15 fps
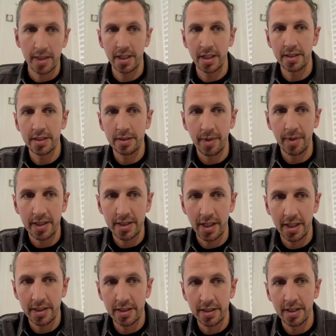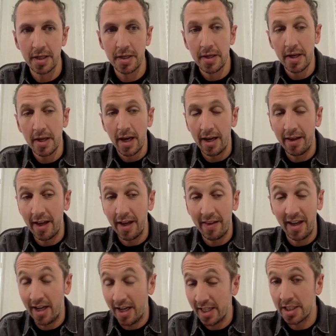sense. Makes sense. Uh, that that
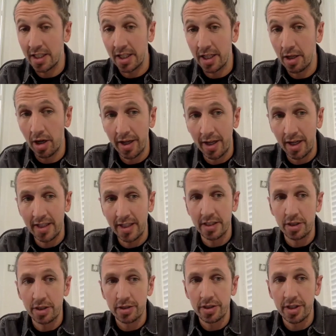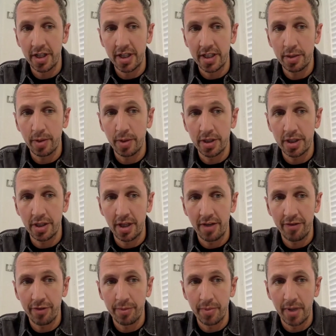actually kind of leads us on to the next question there
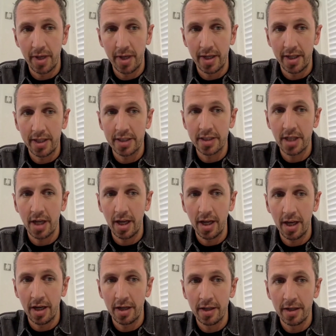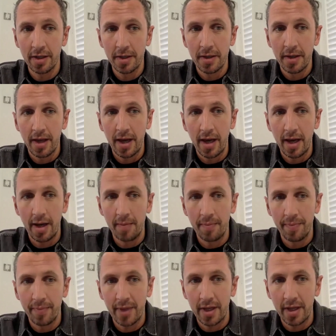from uh, Natalia. Um,
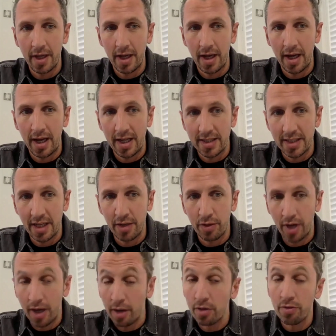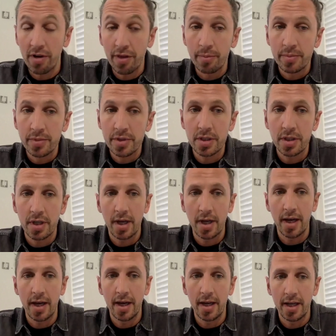as al- algorithms,
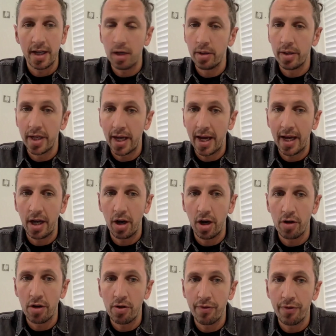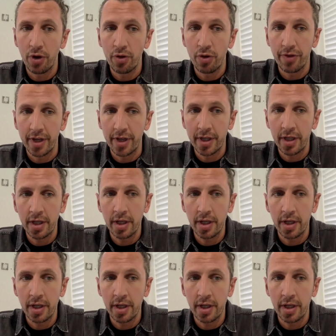uh, including AI, are evolving,